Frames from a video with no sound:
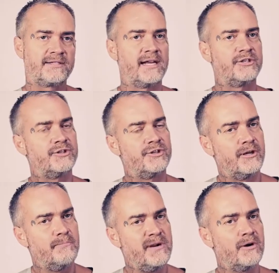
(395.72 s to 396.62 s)
attention to
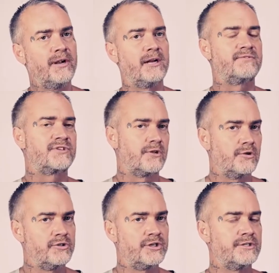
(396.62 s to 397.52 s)
the myriad of
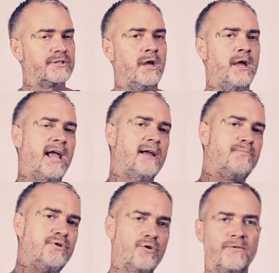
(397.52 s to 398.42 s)
solutions
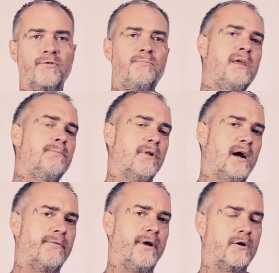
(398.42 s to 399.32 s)
and beautiful people
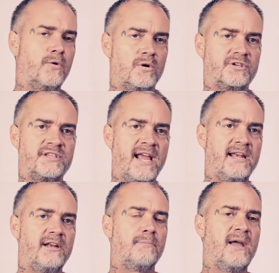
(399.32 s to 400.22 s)
out there who are
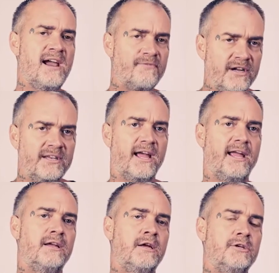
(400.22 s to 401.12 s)
standing up every
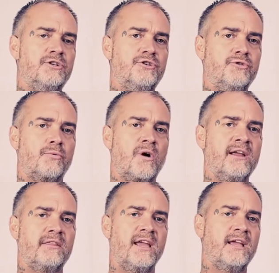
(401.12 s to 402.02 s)
day to do the
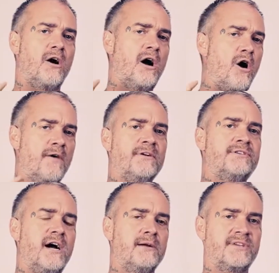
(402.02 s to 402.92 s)
right thing,
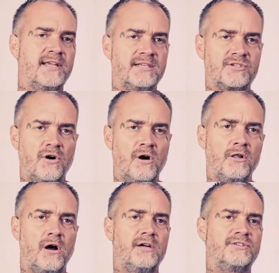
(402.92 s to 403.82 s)
oftentimes against
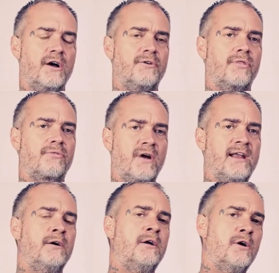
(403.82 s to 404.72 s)
all odds, under
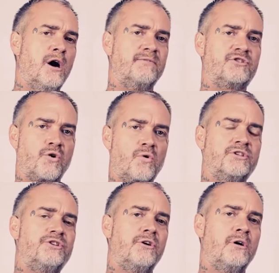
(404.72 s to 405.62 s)
threat of
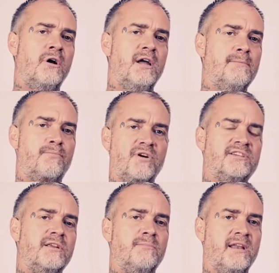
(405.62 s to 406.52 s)
torture,
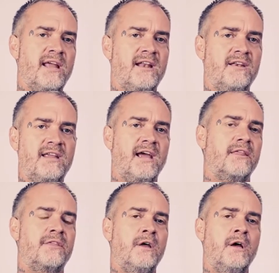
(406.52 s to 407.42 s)
imprisonment, and
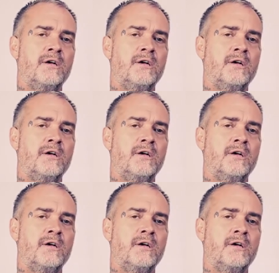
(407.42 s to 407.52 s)
death.